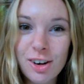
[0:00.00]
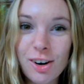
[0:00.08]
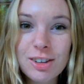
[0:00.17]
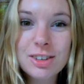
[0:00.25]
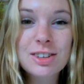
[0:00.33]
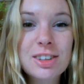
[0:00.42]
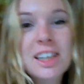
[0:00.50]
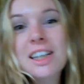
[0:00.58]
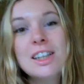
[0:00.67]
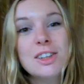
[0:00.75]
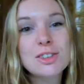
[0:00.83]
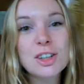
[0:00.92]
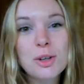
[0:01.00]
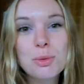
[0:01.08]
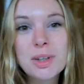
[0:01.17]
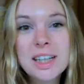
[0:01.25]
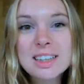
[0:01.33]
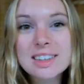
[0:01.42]
costs. So
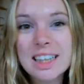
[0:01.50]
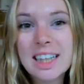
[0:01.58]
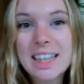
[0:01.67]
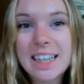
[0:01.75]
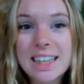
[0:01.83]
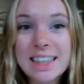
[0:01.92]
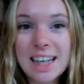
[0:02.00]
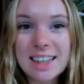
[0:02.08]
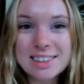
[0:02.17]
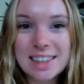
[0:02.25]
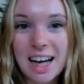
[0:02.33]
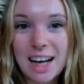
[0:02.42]
we are staying in a guest